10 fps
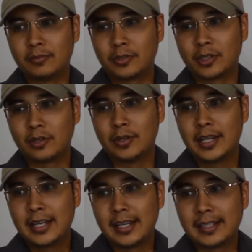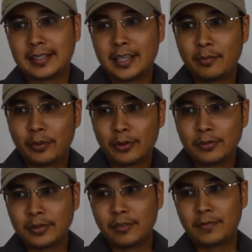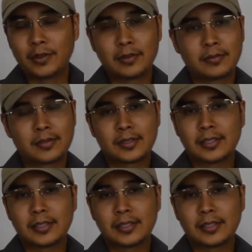So it's simple. If you're,